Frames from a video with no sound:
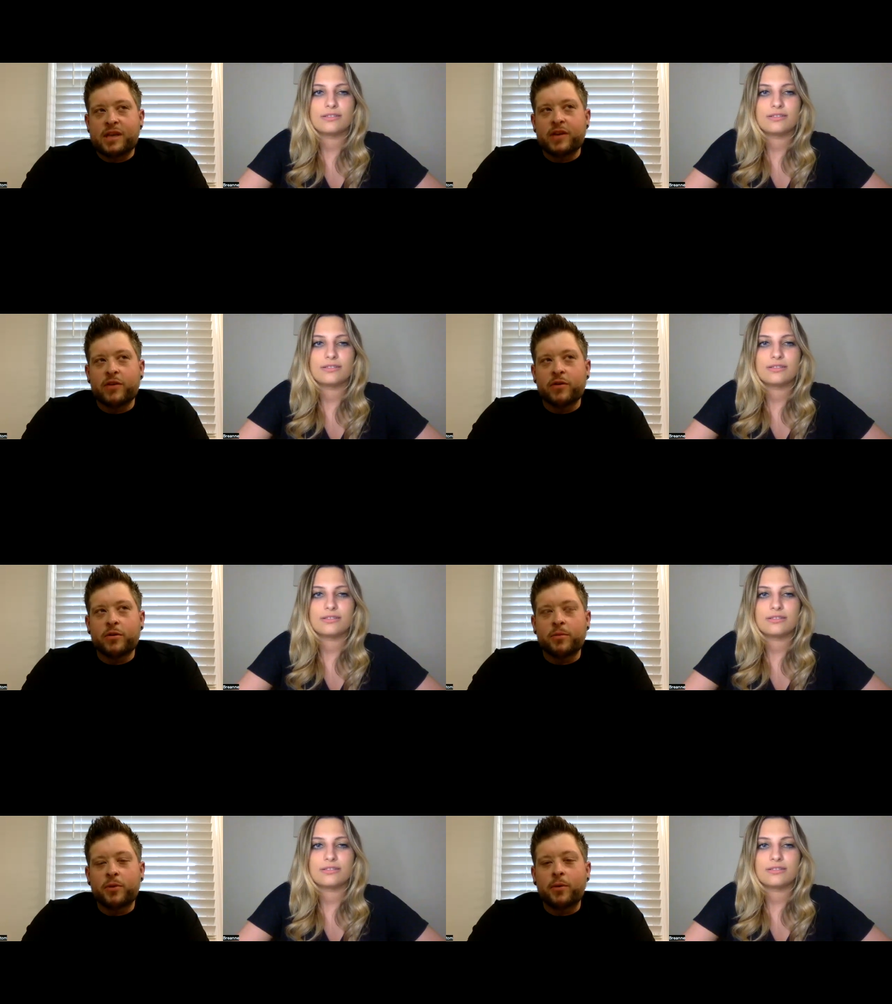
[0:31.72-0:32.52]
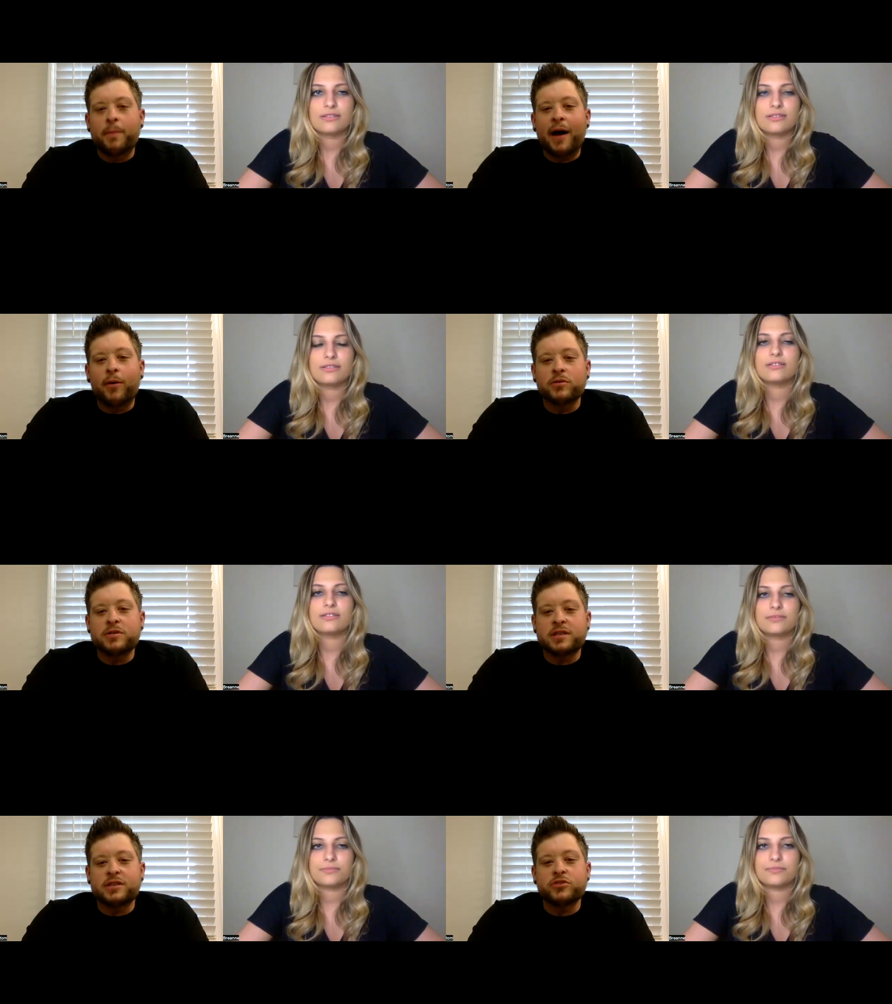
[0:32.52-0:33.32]
Speaker 1: Irritable bowel
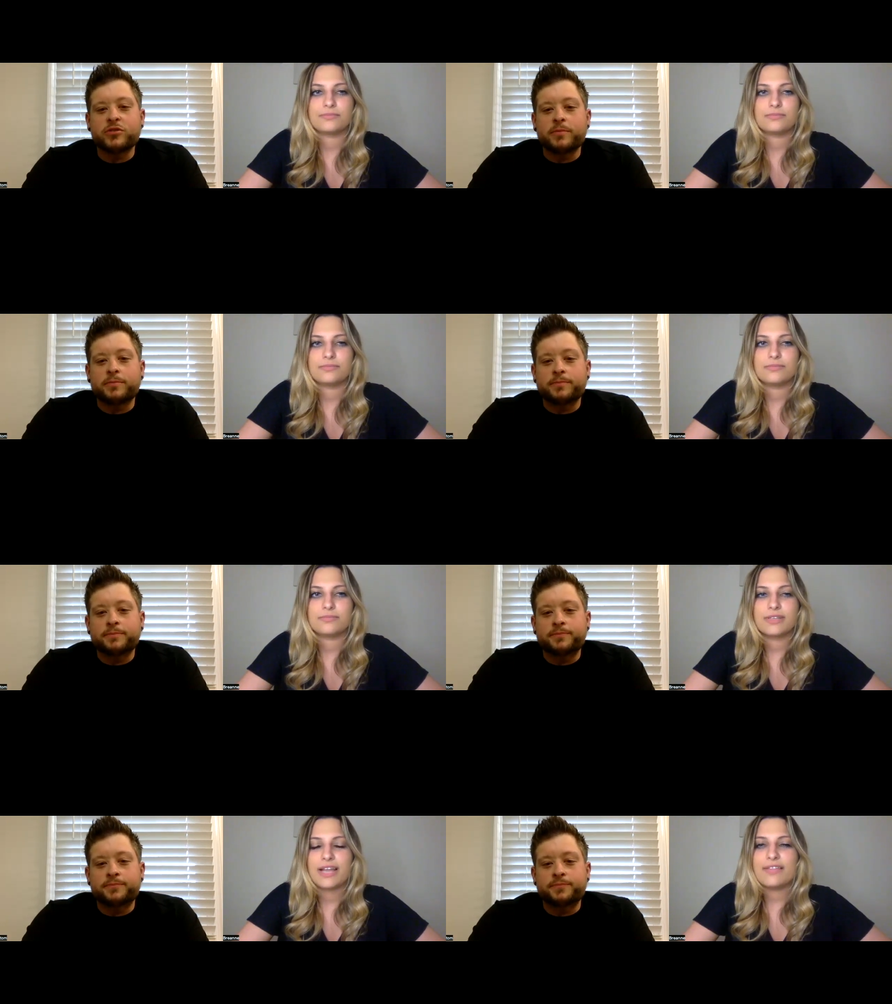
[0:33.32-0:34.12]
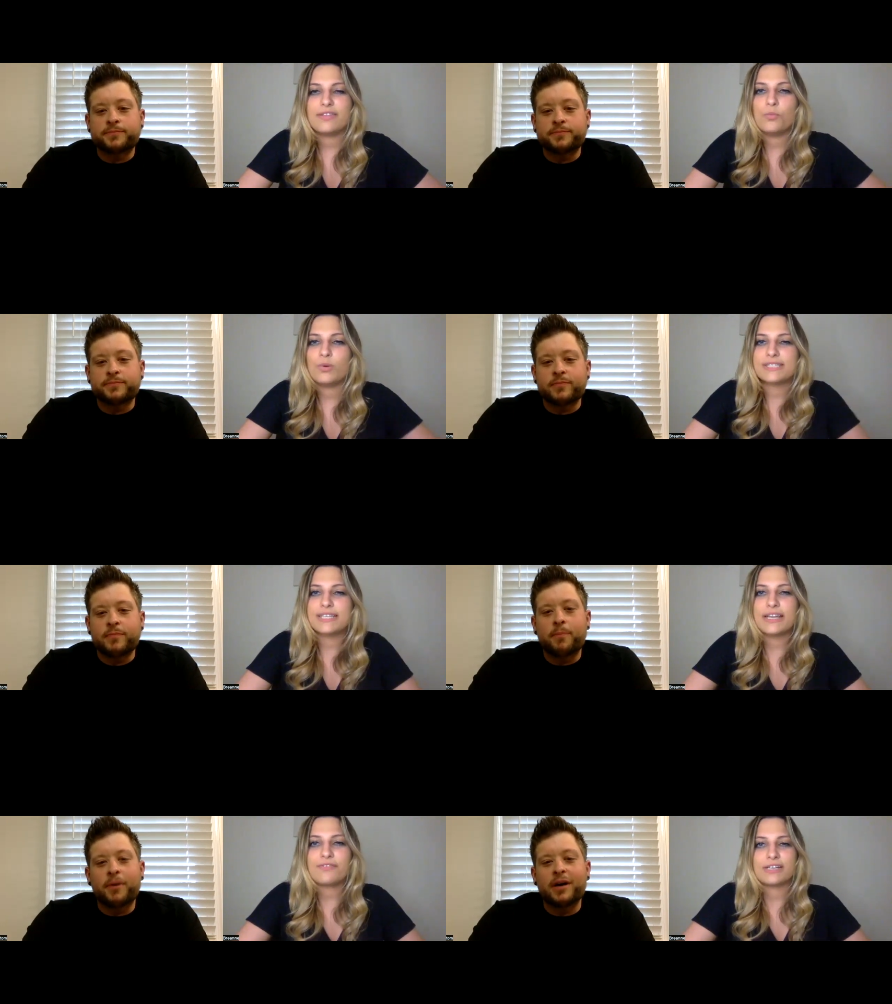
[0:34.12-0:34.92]
syndrome.
Speaker 2: And then what's the
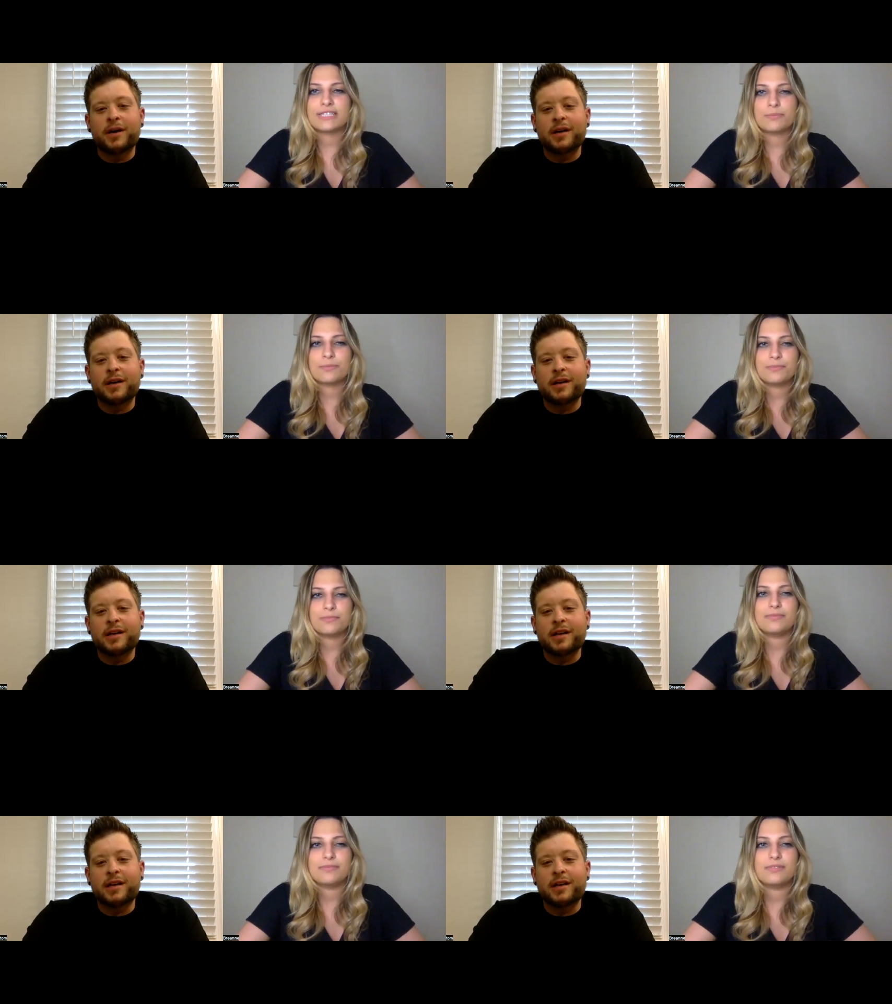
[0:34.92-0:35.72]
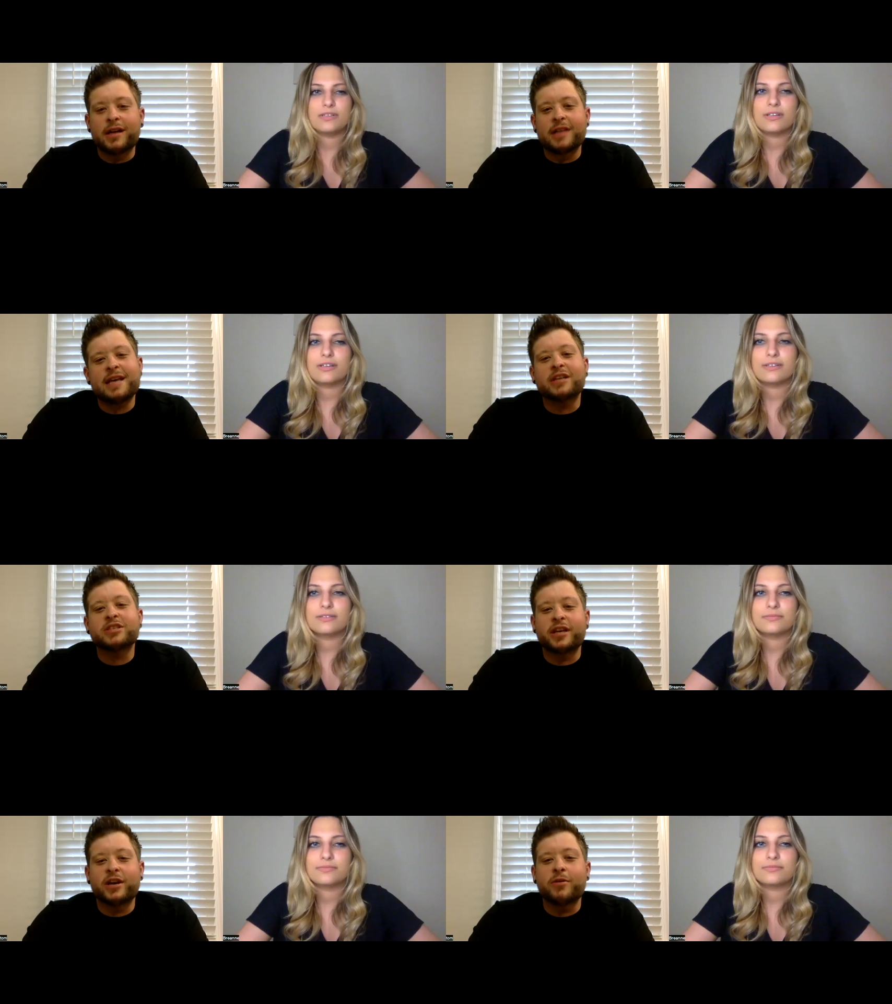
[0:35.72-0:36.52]
Speaker 1: difference? But it's
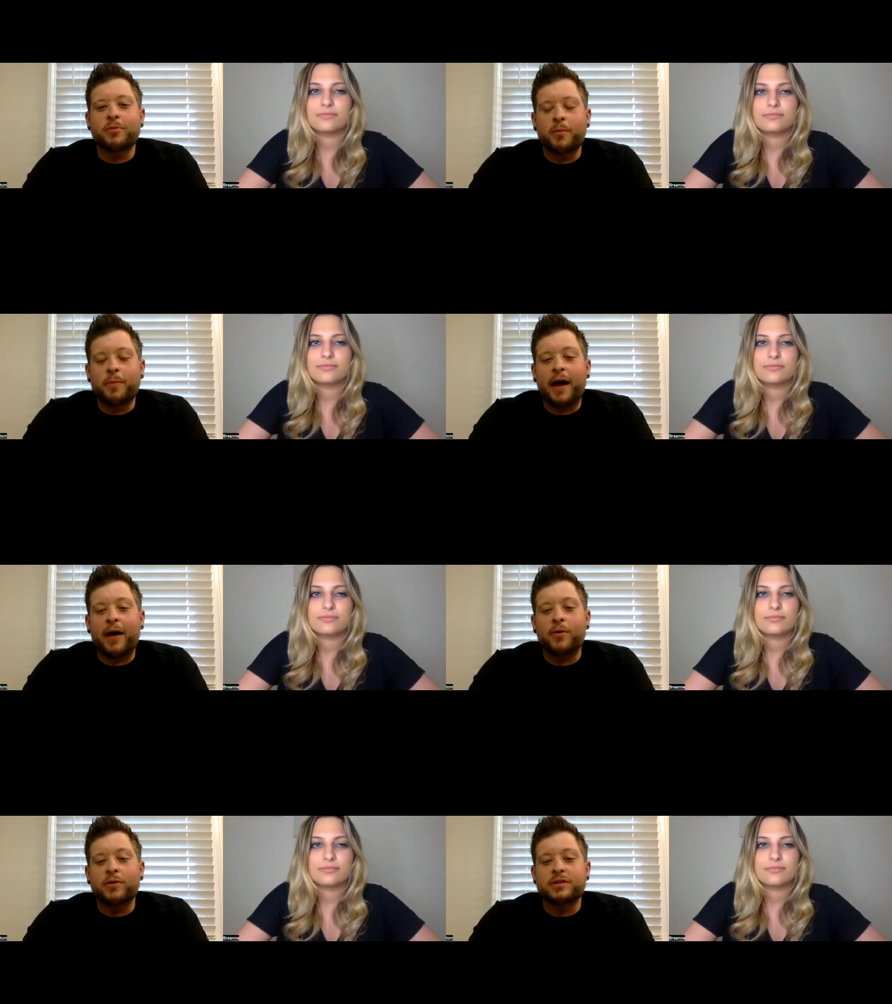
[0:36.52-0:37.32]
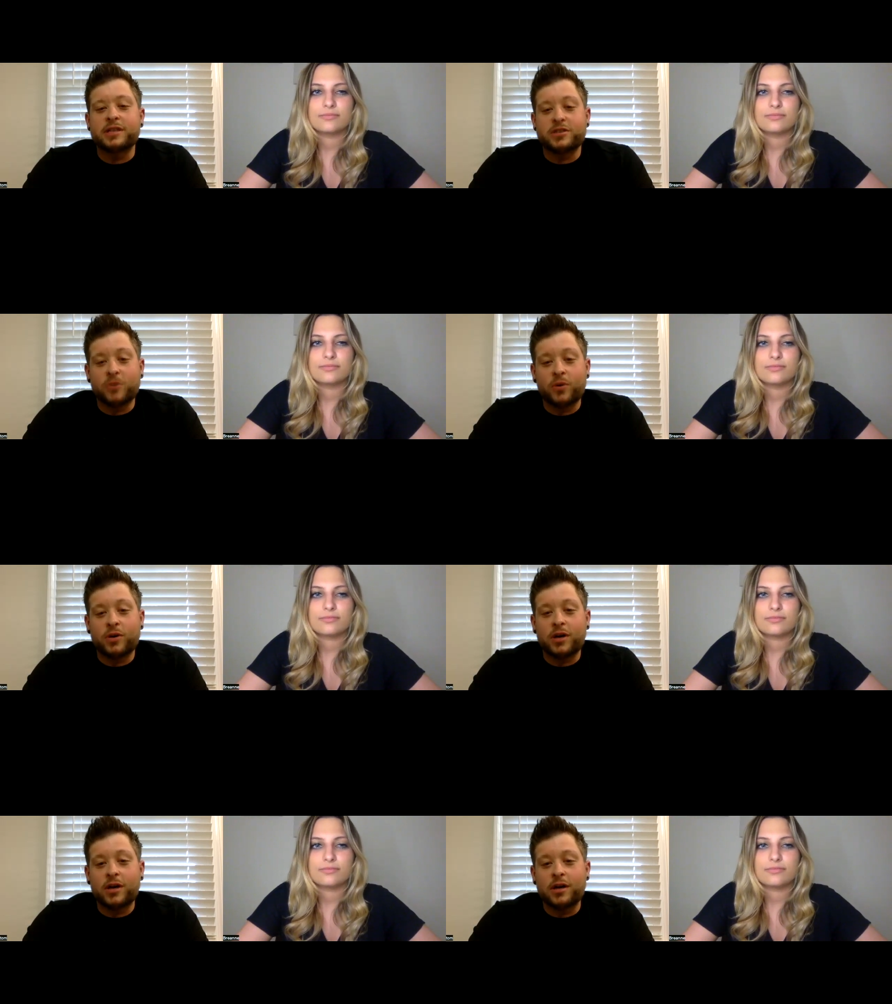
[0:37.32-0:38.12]
actually irritable bowel
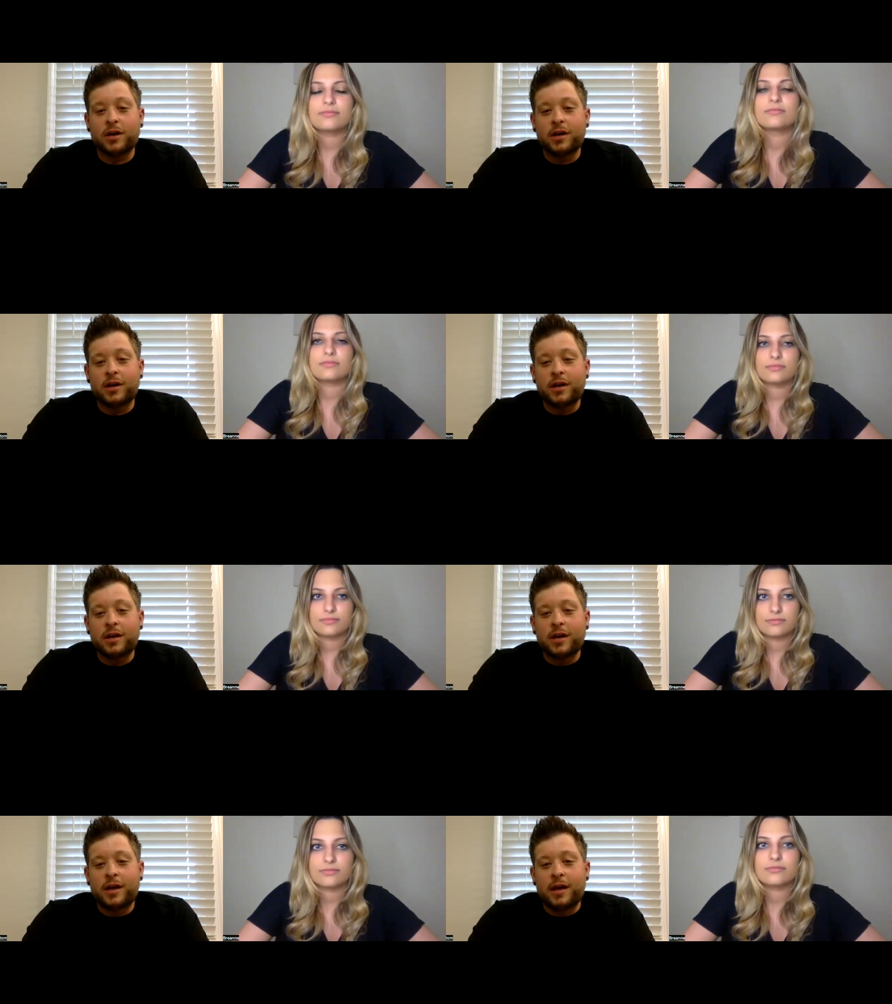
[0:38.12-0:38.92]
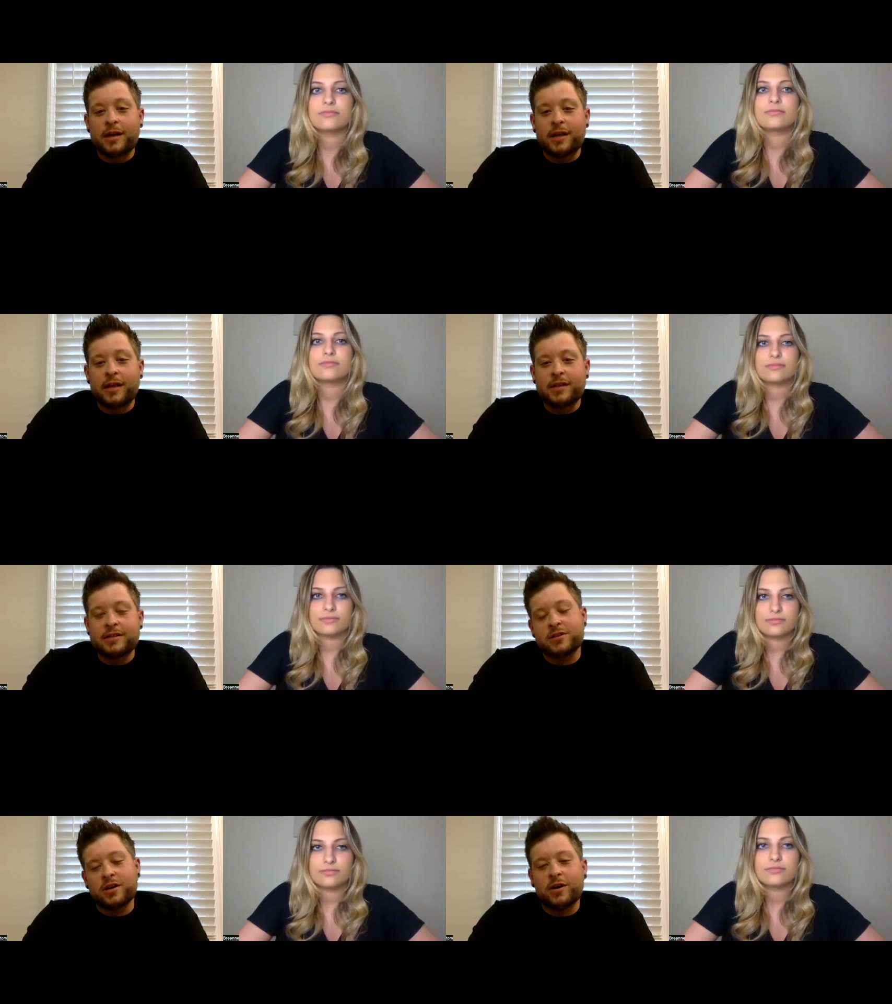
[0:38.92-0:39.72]
disorder.
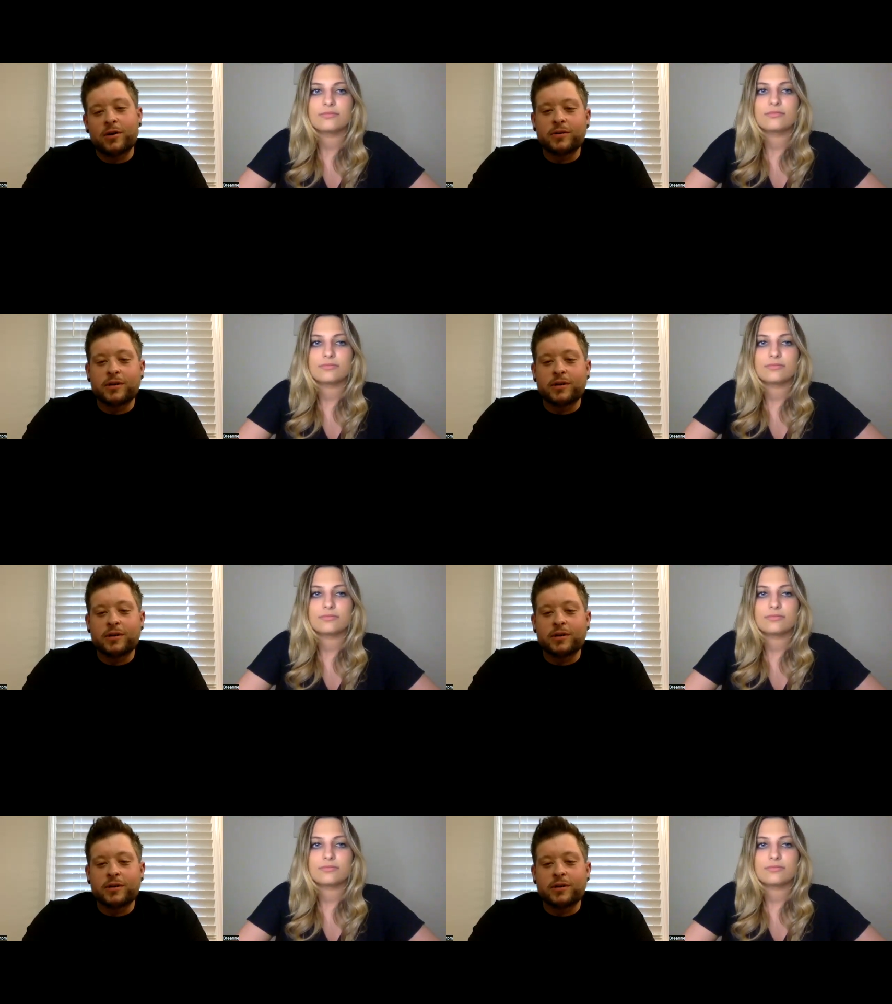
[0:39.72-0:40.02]
So,